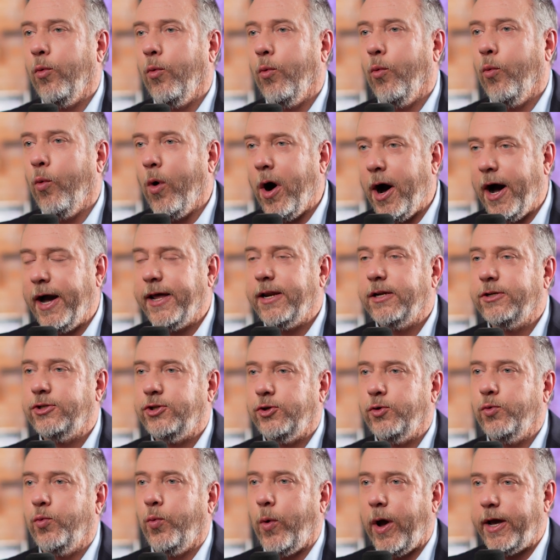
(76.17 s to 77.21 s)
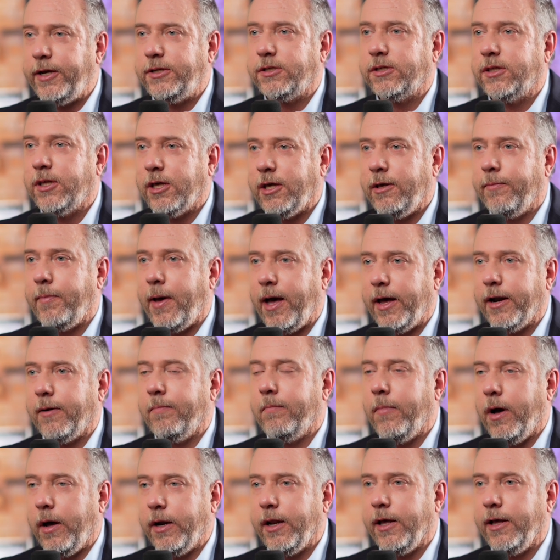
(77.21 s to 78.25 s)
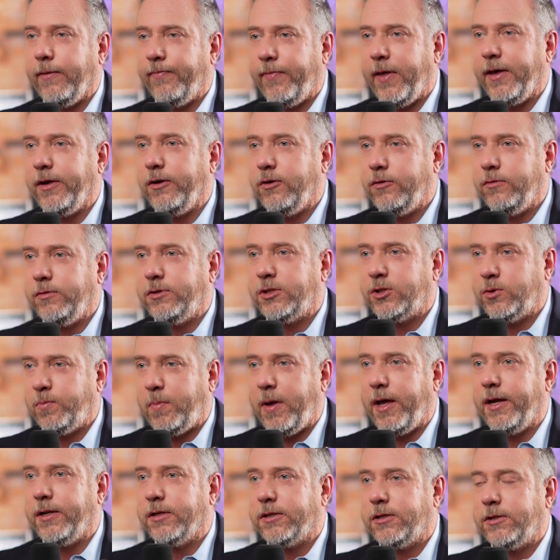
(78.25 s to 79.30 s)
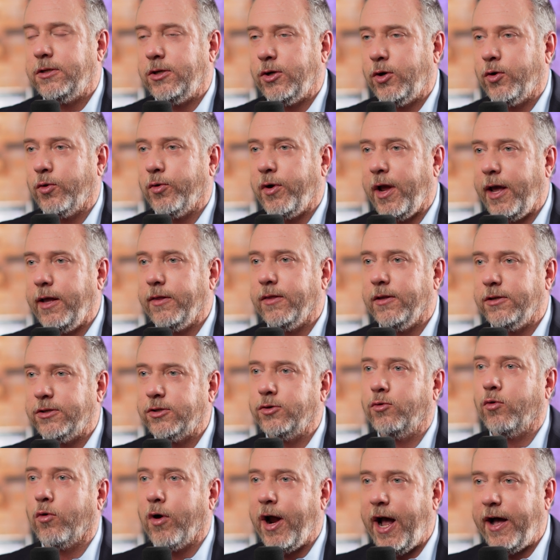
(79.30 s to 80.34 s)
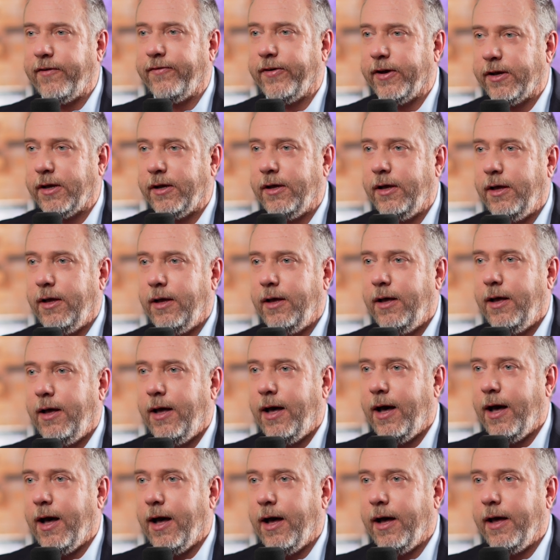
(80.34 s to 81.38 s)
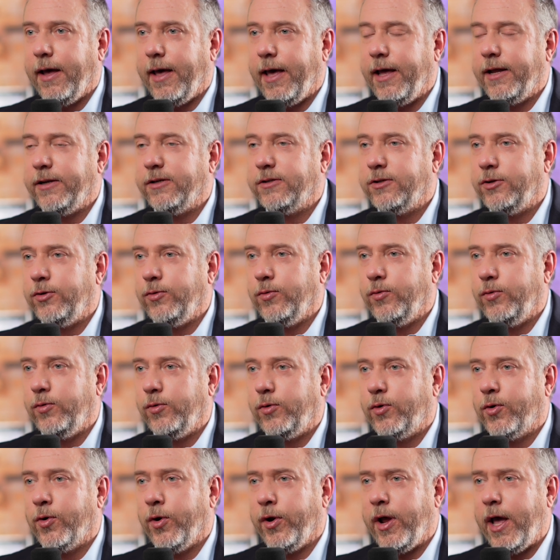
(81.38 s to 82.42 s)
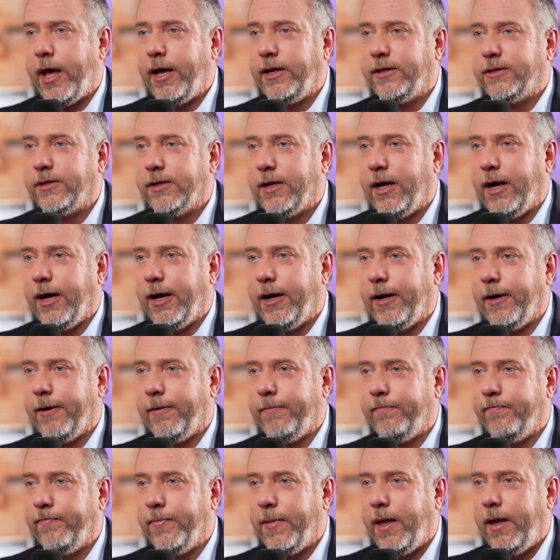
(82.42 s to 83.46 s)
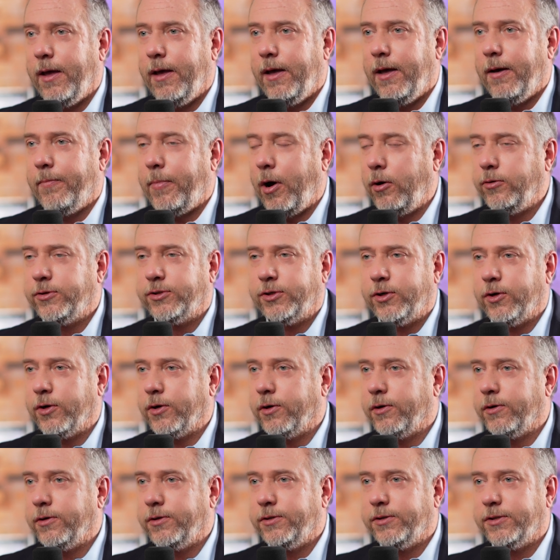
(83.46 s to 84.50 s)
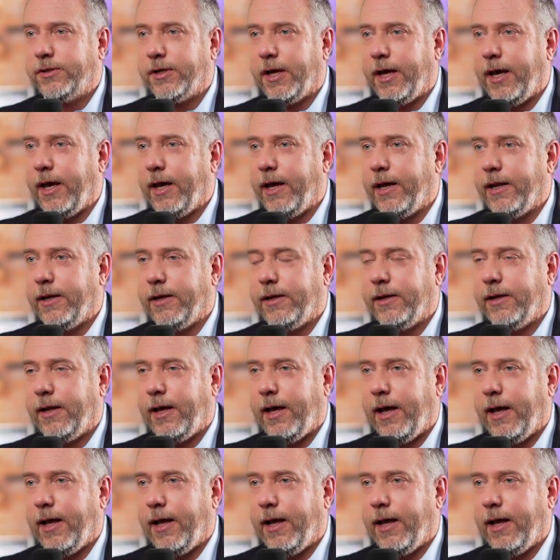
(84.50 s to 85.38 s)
Why did you waste the amount of money that you spent to create this graphic and to create posters and